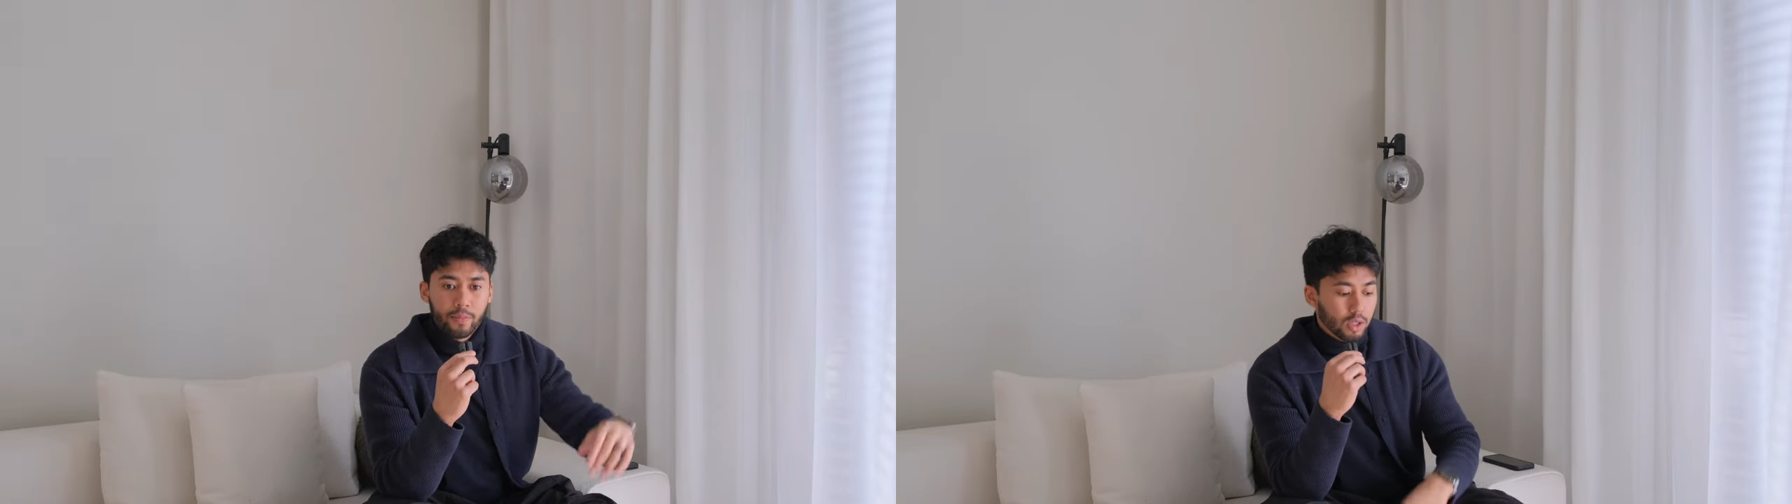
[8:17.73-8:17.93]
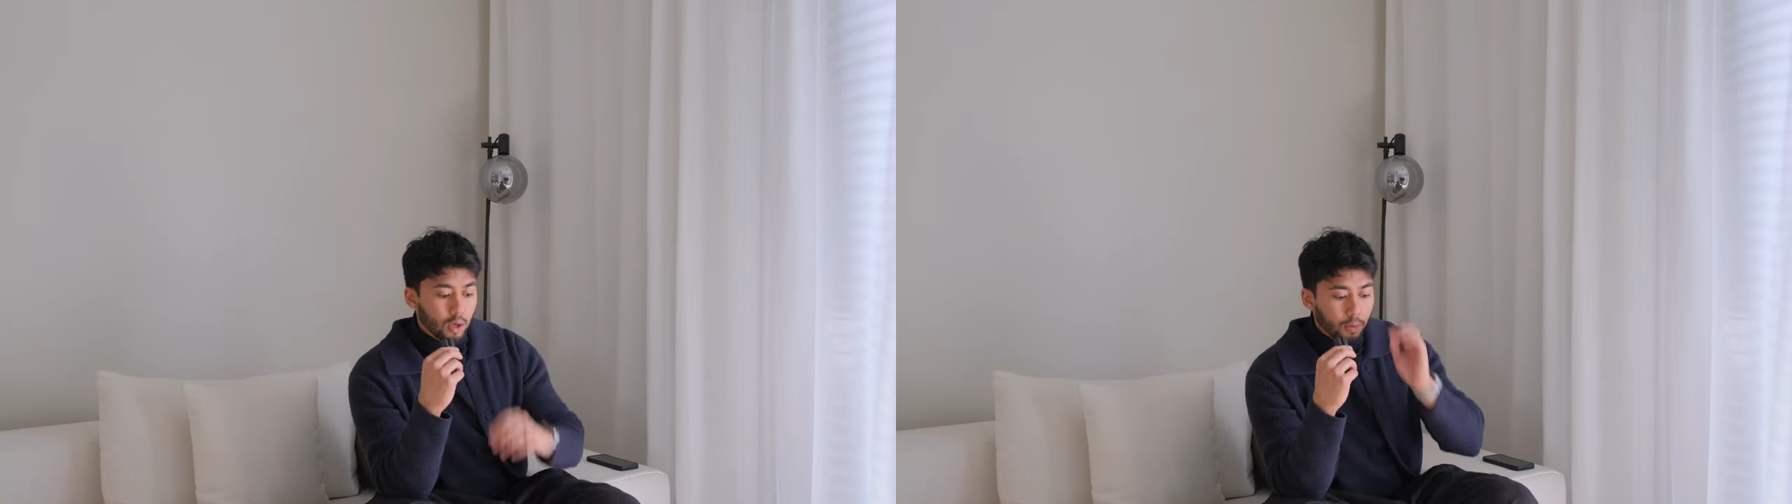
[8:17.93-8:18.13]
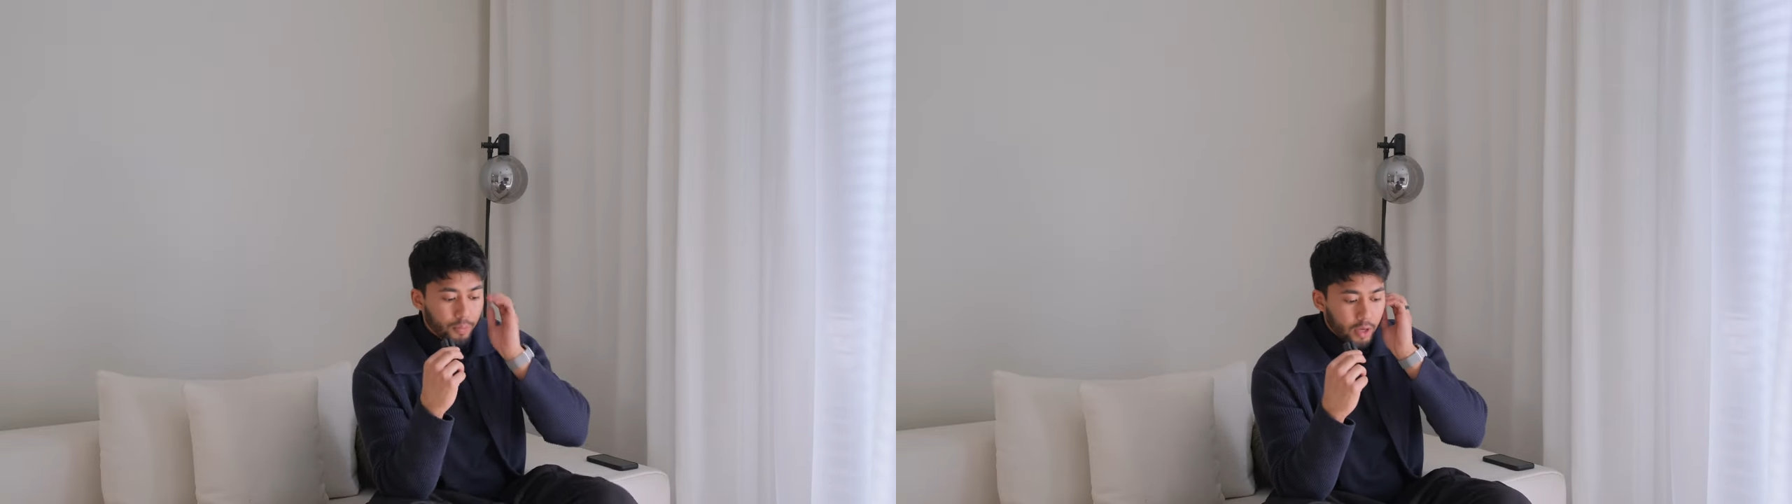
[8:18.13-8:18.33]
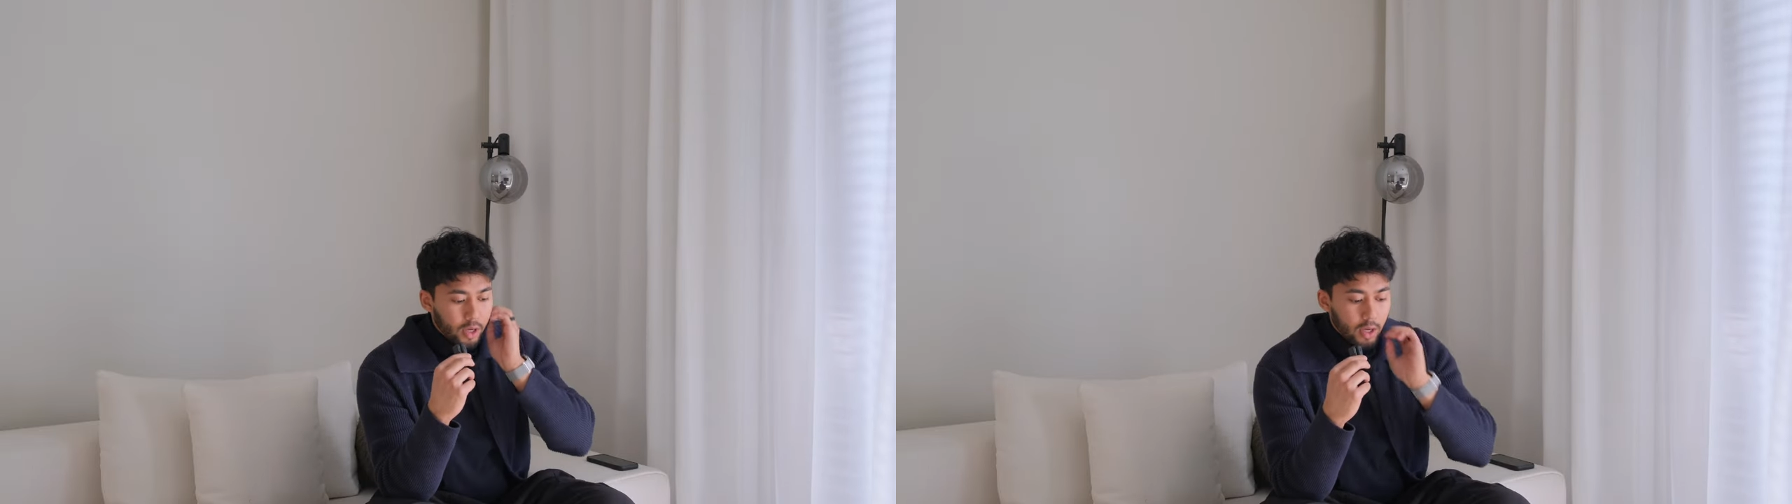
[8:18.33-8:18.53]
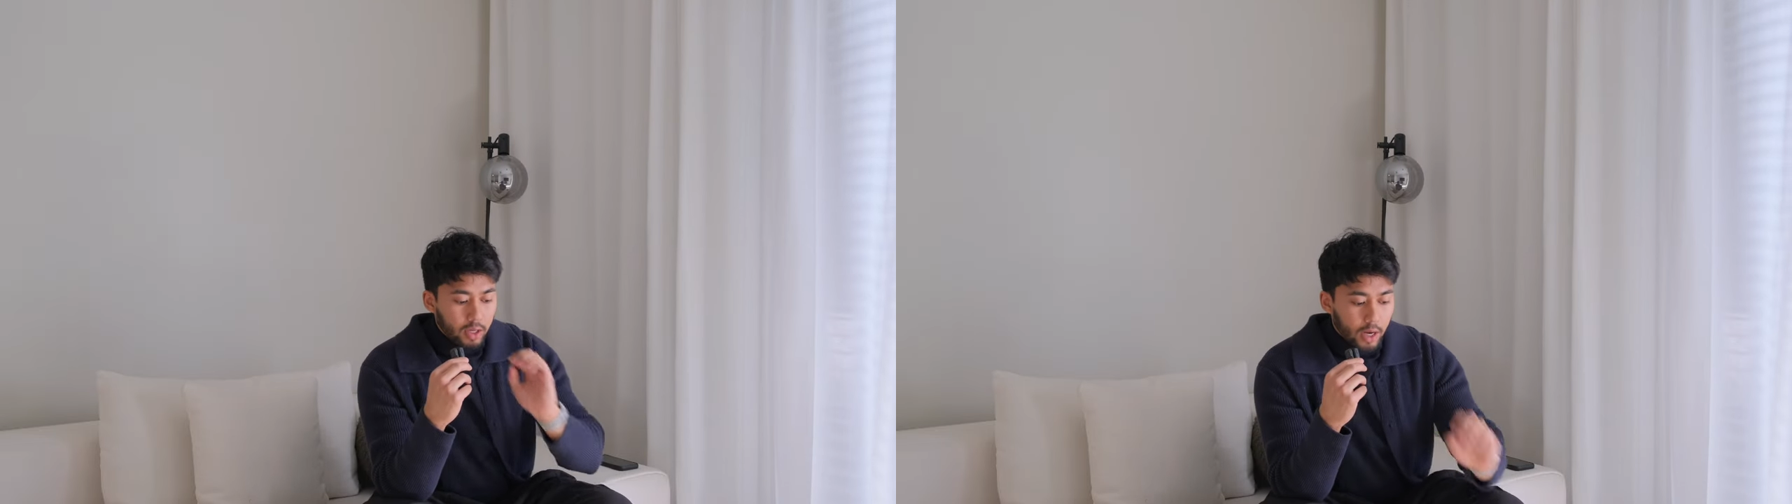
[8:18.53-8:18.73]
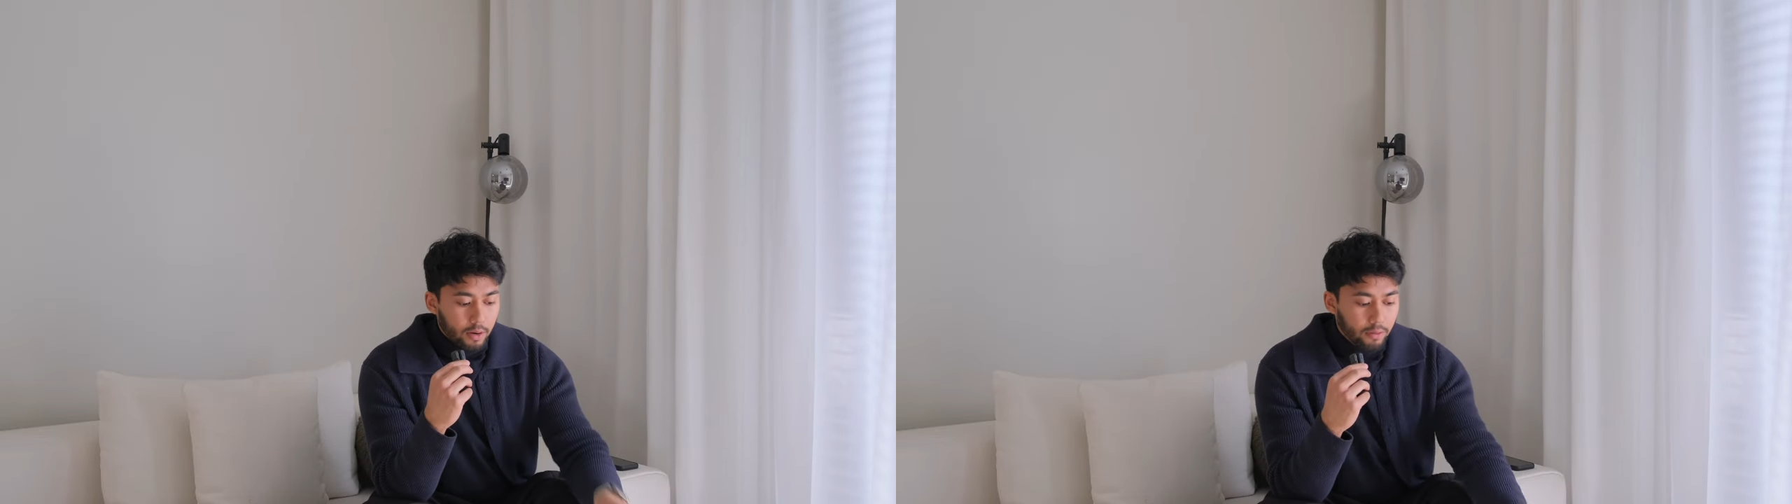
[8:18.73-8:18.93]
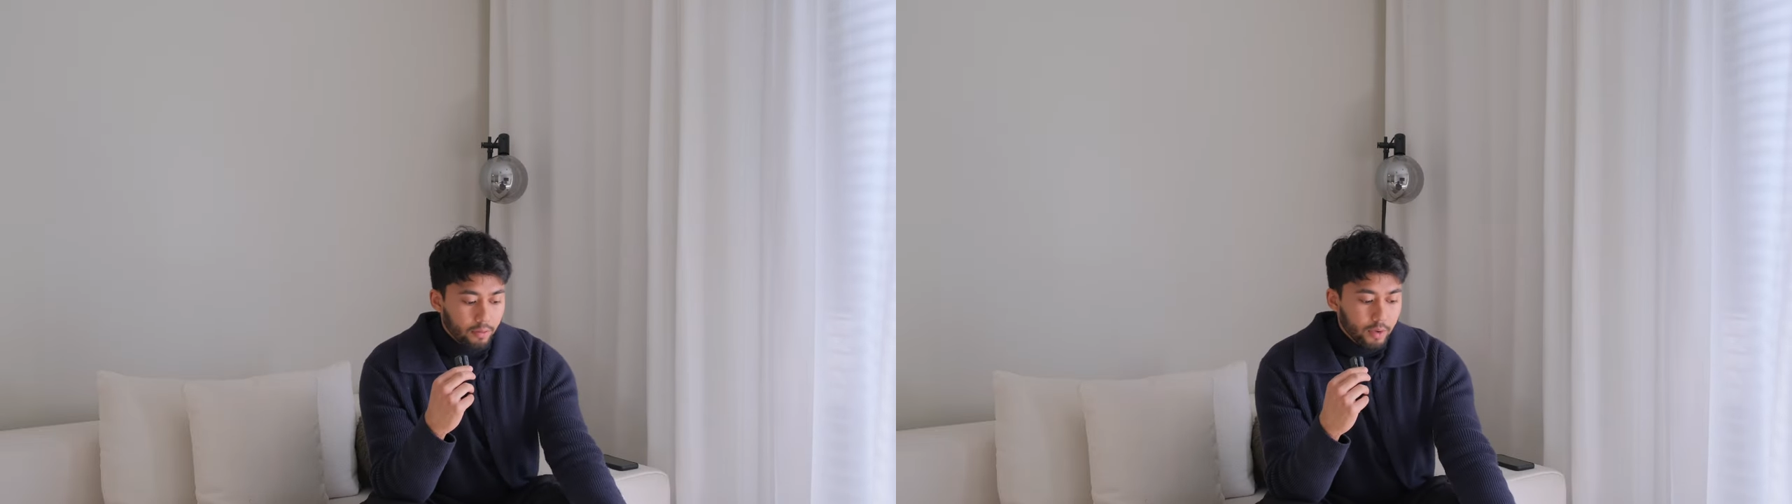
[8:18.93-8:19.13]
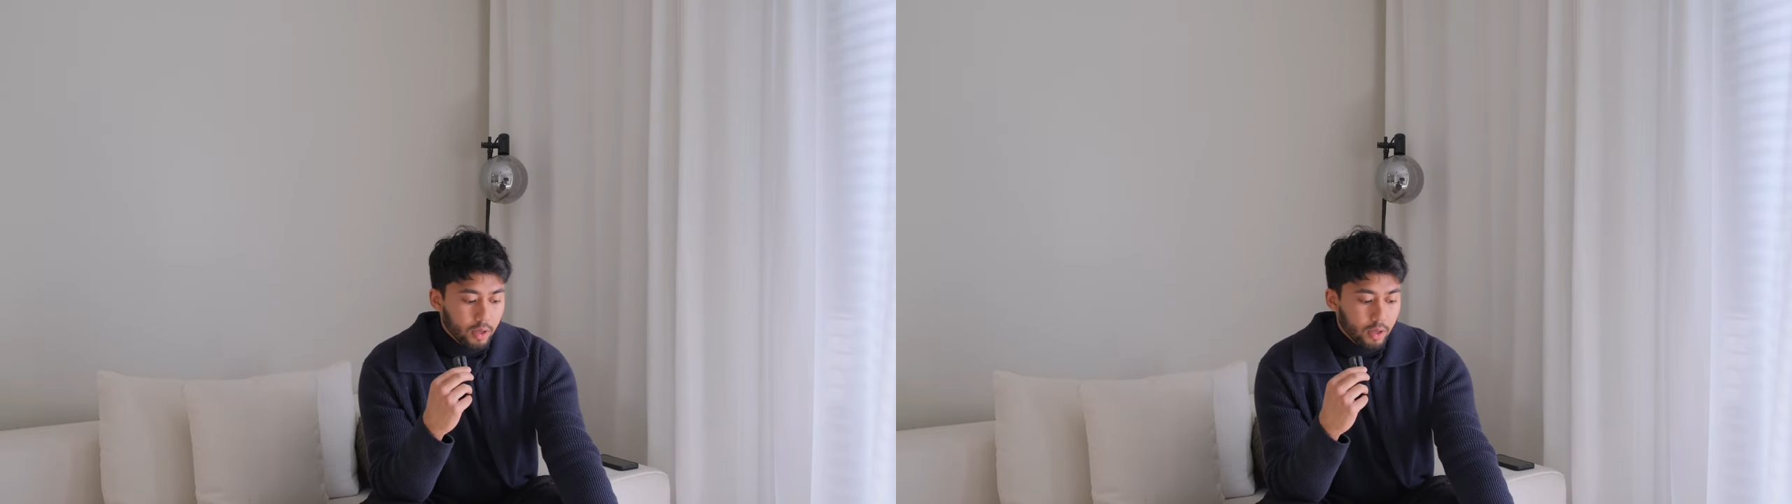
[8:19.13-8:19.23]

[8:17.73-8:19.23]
So kind of